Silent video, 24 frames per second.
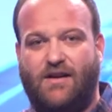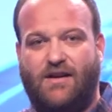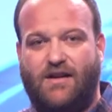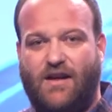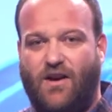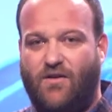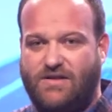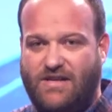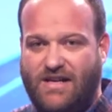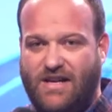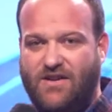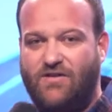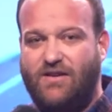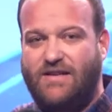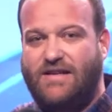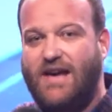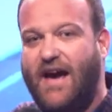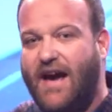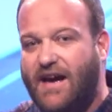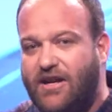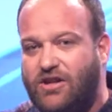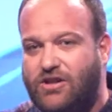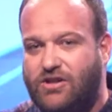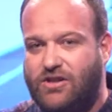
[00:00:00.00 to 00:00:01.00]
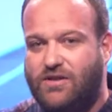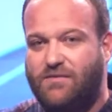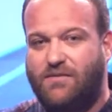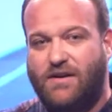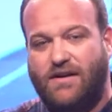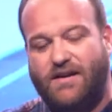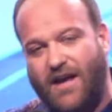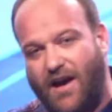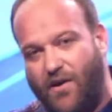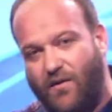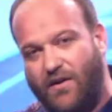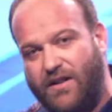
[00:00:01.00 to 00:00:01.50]
It was an irritation, but
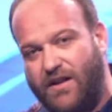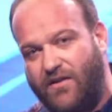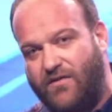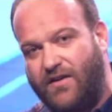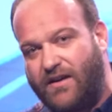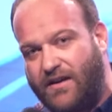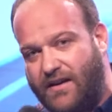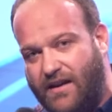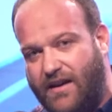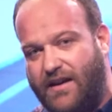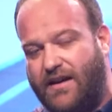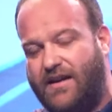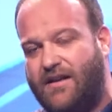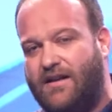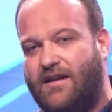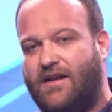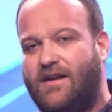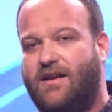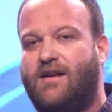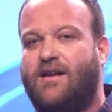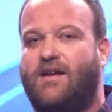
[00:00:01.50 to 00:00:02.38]
now we're living in